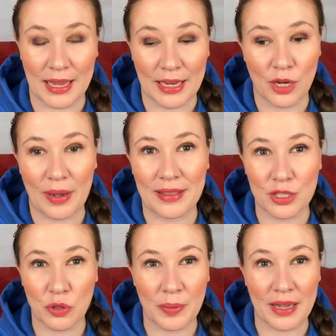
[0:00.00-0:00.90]
Anyway, this
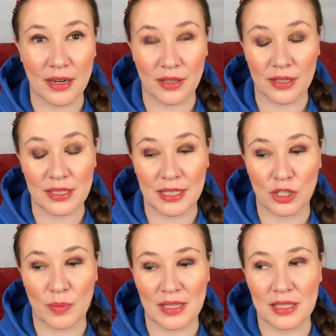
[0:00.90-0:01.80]
will be another six
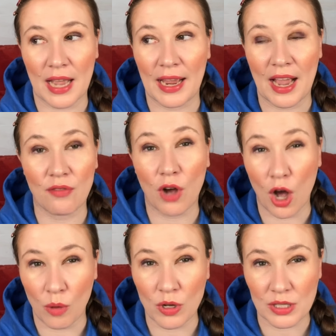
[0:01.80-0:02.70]
months. I have
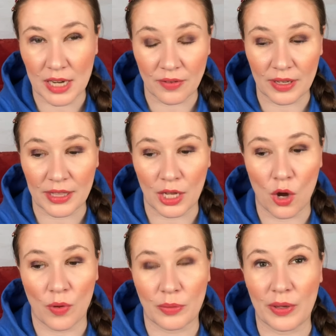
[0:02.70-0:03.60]
almost everything
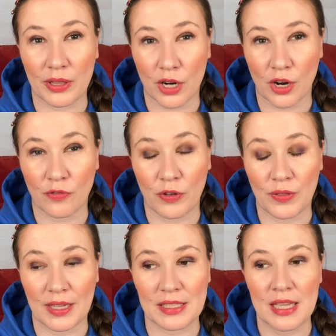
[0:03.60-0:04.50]
with me. There are a few
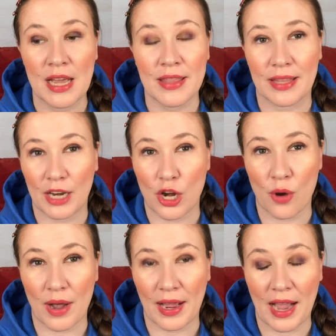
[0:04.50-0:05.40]
things that I
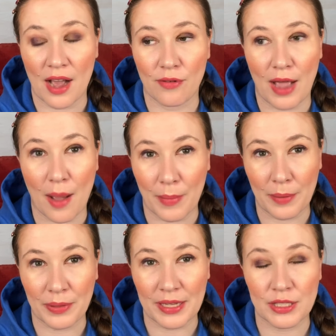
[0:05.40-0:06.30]
know I have at my
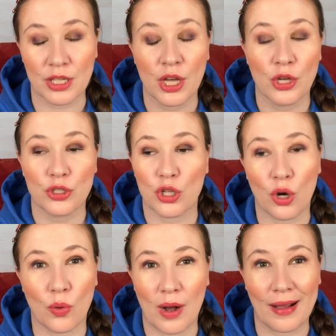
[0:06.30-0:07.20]
place,
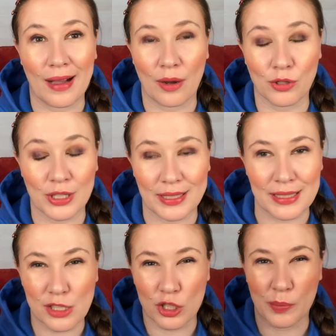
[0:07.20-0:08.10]
so I will try to
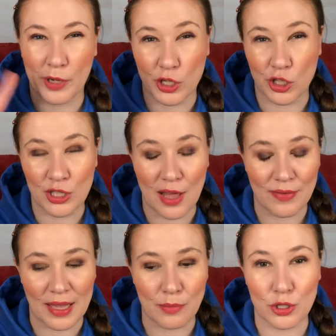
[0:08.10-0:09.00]
insert pictures of
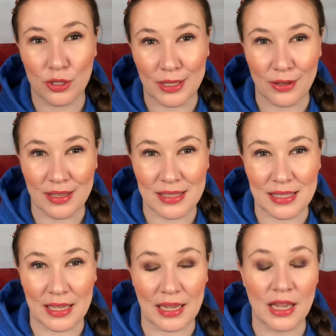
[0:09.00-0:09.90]
them so that you can
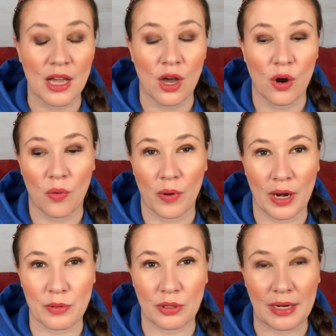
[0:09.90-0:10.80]
see what
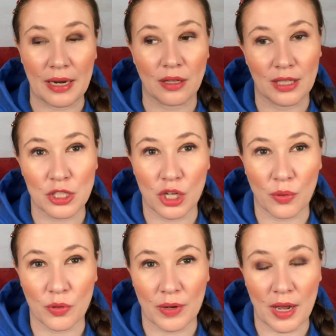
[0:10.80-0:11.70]
I'm doing. Let's start
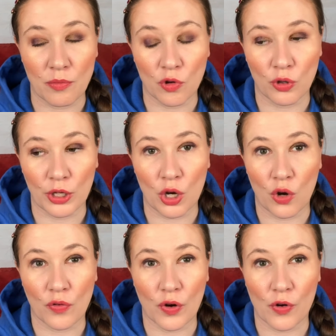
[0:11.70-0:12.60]
with what I'm rolling
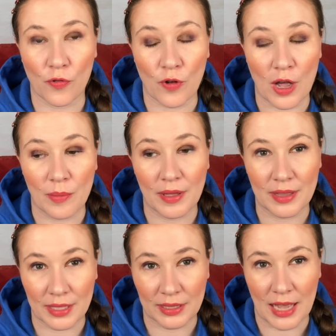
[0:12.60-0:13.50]
over from
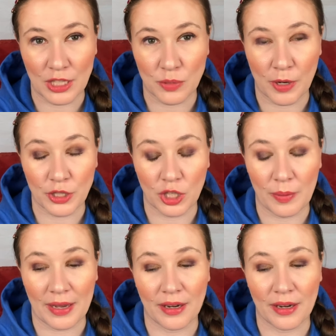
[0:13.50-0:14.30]
the last project pan.